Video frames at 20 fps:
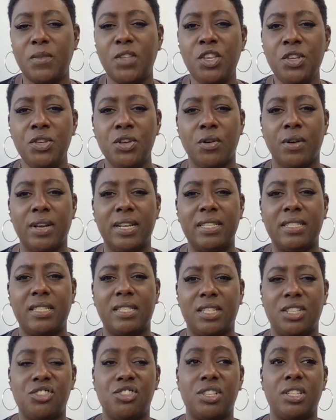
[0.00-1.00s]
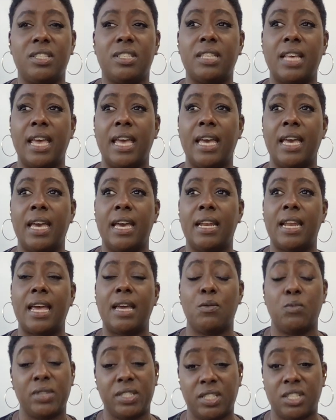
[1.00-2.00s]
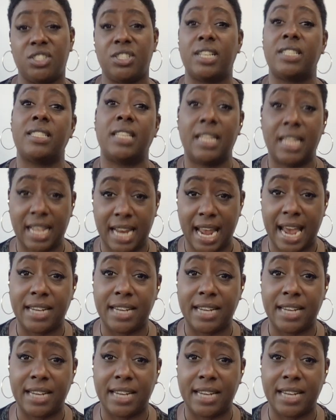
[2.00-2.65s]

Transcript: incisions, and it was suggested that I